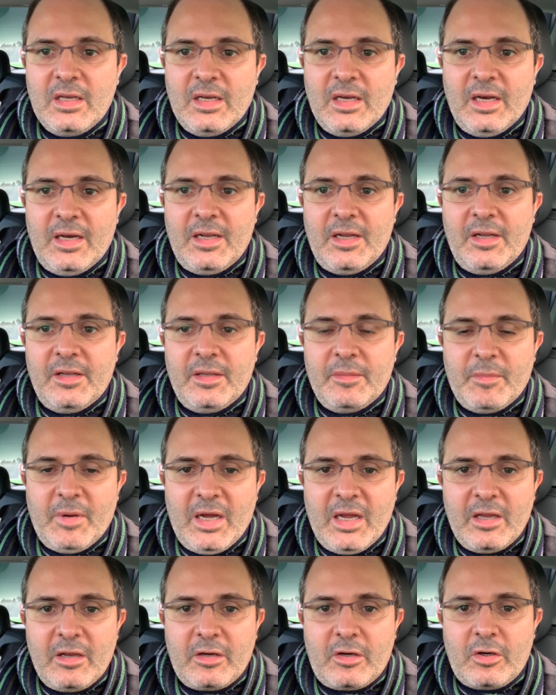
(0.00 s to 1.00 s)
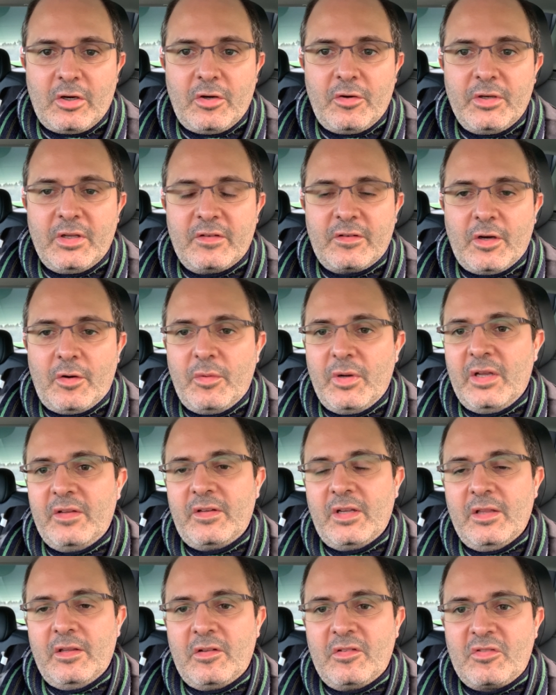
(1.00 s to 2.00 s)
And my code is always
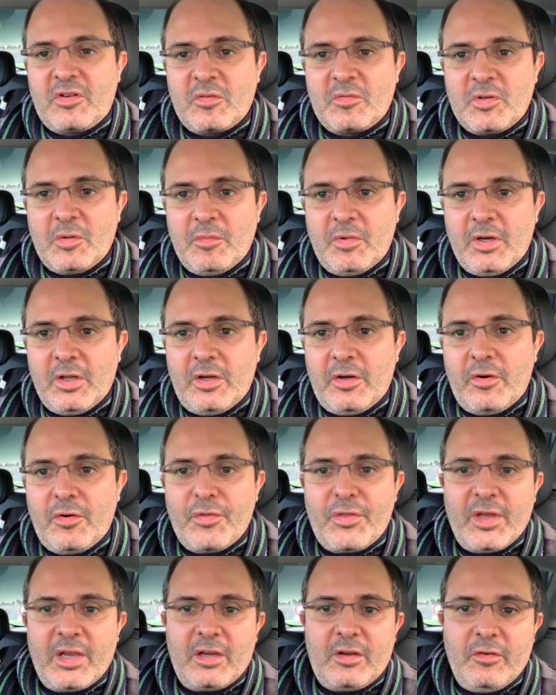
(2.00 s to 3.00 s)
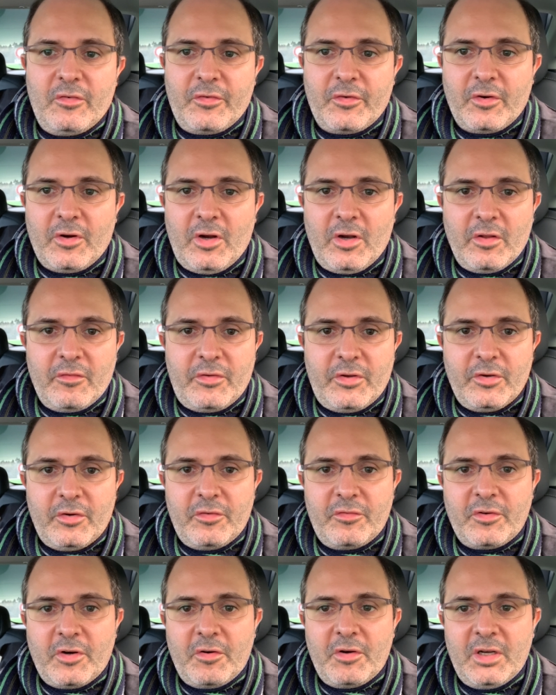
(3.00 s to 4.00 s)
in the description below. Thank you for all of you
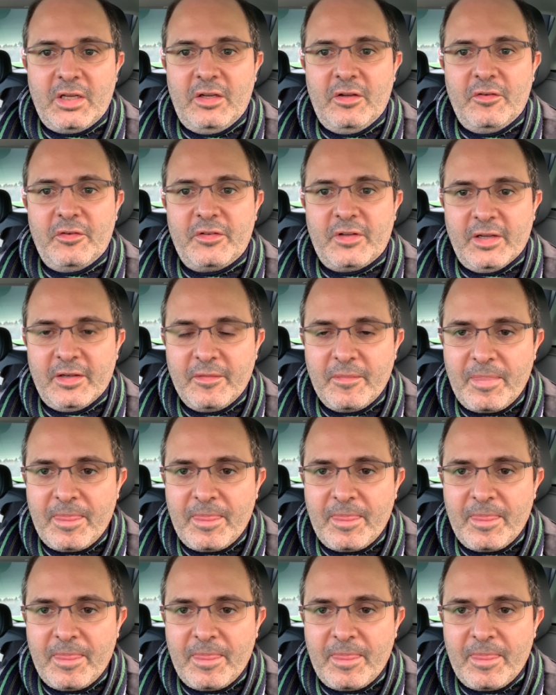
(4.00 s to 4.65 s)
who've already used it.